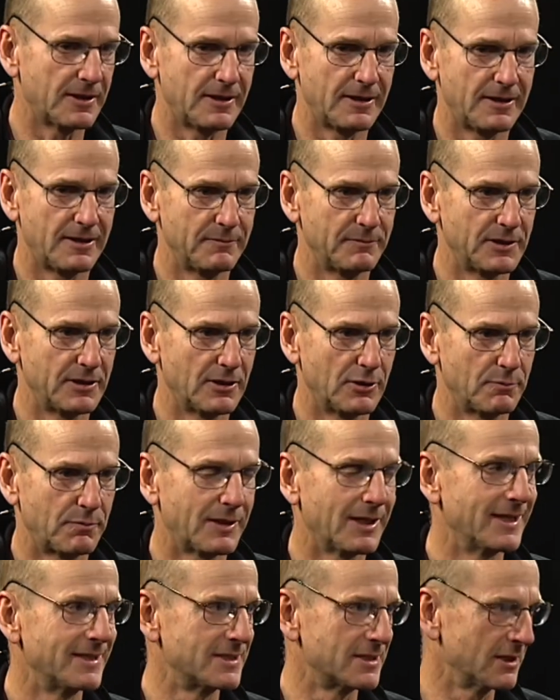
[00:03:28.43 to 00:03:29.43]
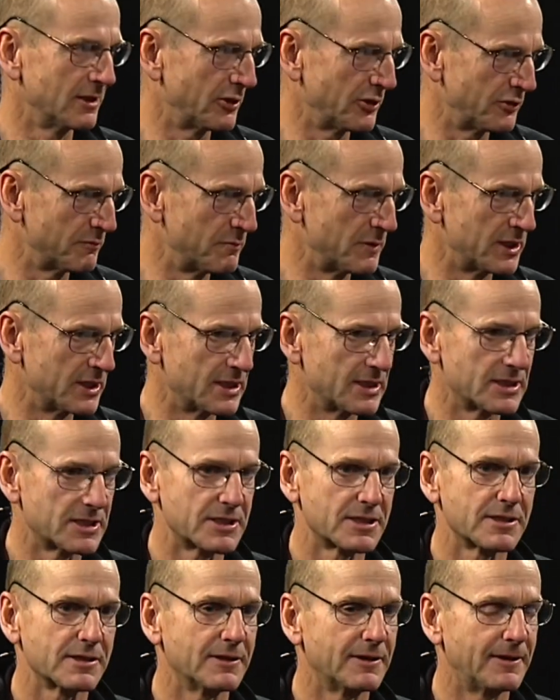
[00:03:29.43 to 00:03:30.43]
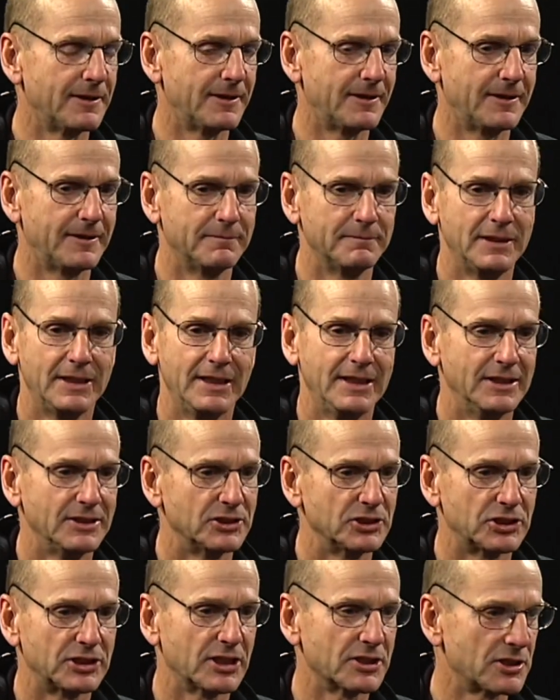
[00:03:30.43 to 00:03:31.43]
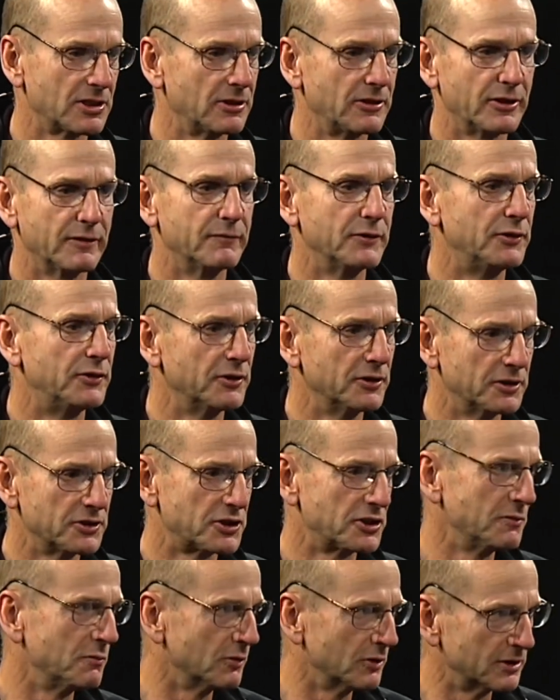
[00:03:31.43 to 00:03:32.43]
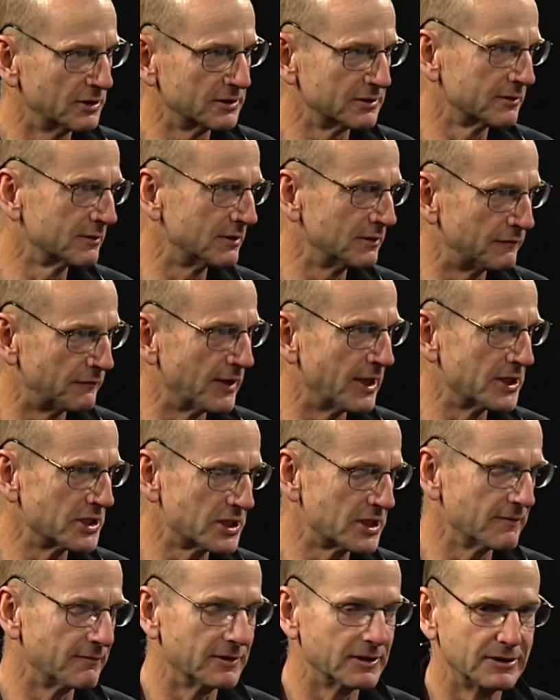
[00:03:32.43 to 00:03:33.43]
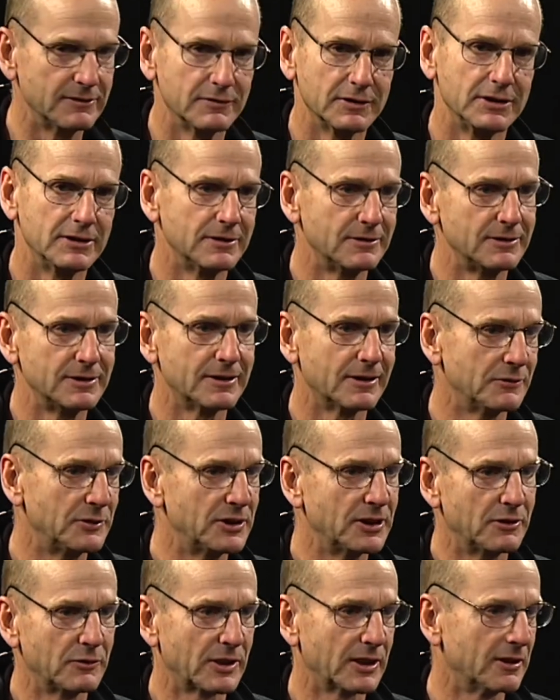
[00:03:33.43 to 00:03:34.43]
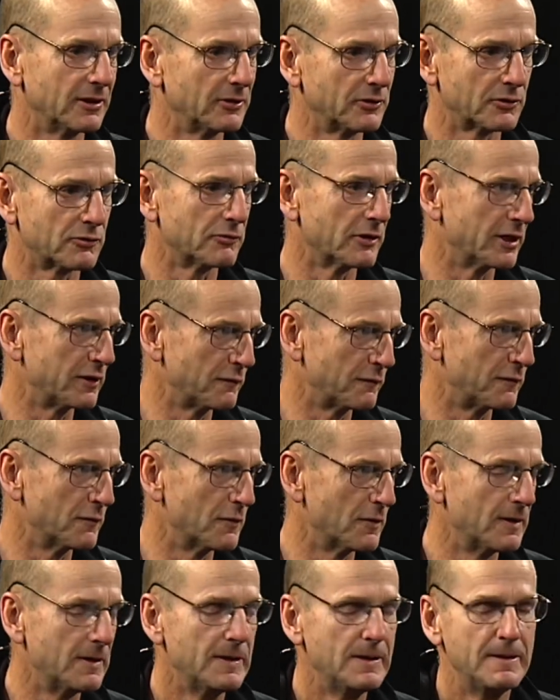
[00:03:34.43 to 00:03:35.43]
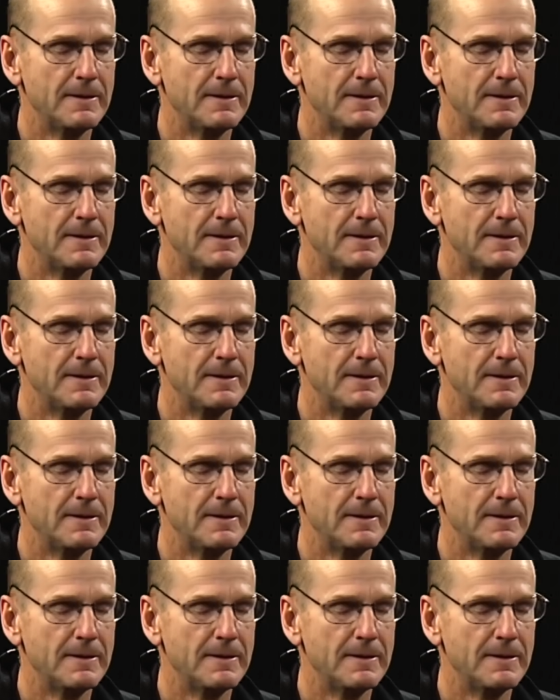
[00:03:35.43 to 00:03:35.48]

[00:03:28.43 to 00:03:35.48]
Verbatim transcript: Um, you know, plays a lot of minutes, um, just does a lot of the dirty work defensively that you you know you don't get a lot of credit for.